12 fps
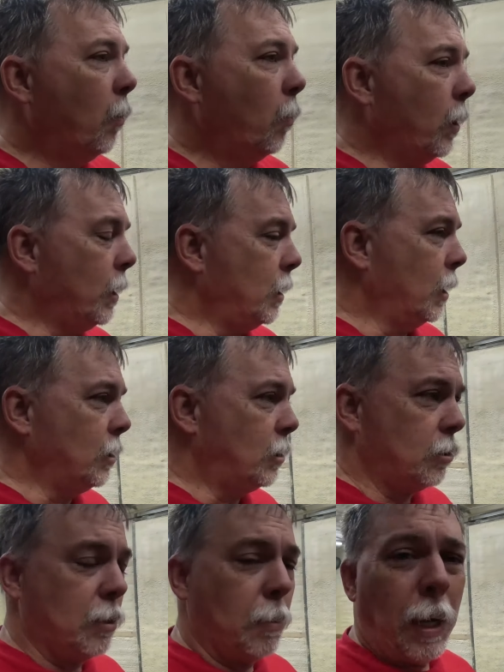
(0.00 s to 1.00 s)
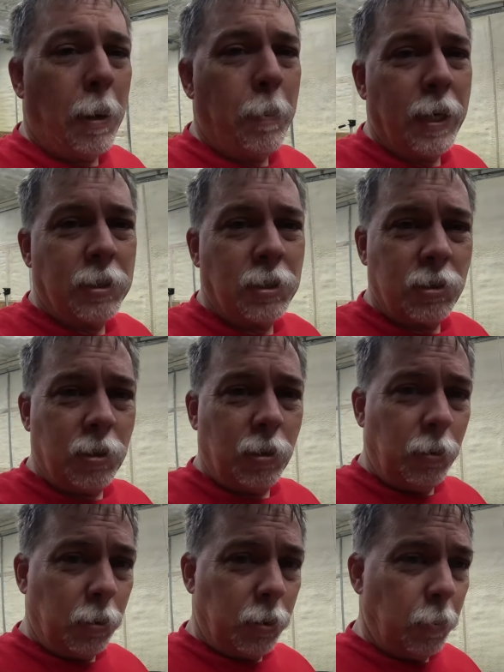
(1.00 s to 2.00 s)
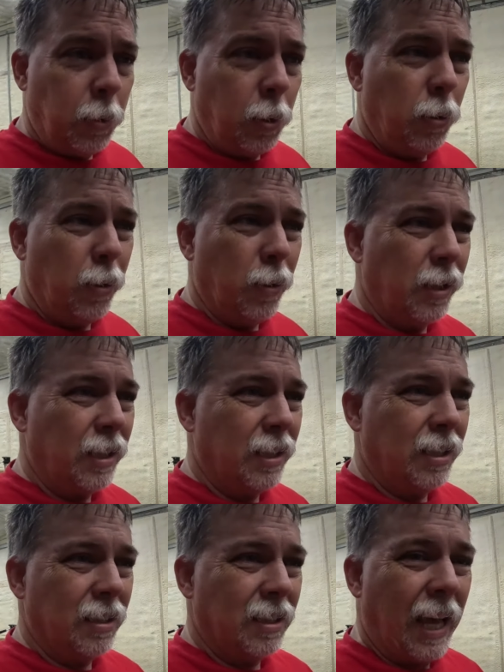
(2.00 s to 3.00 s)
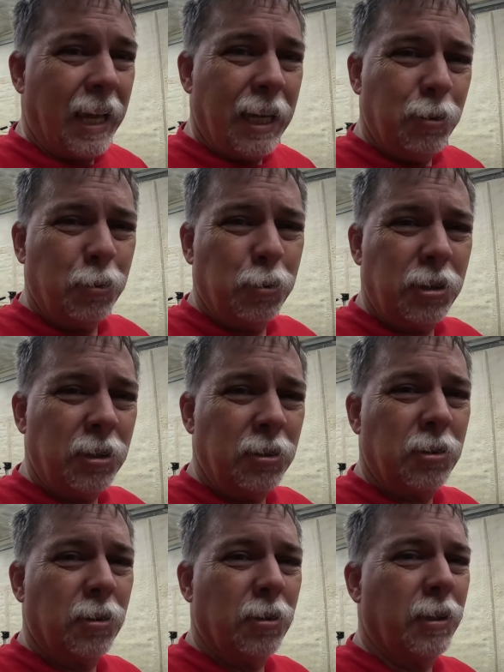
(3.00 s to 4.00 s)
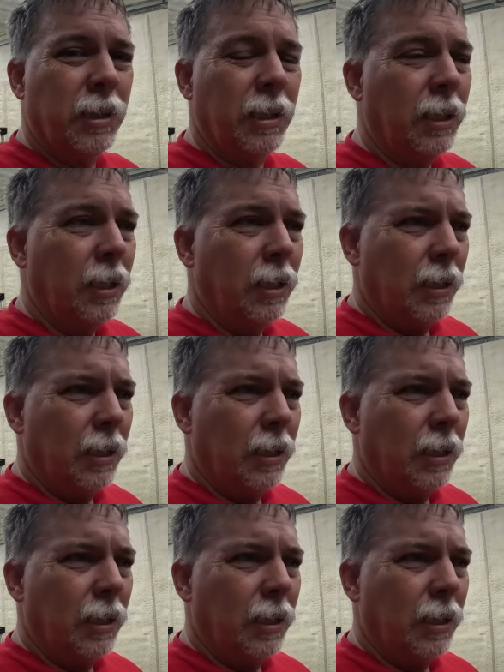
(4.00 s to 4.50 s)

What it does is it bypasses the little computer and the, the angle sensor and,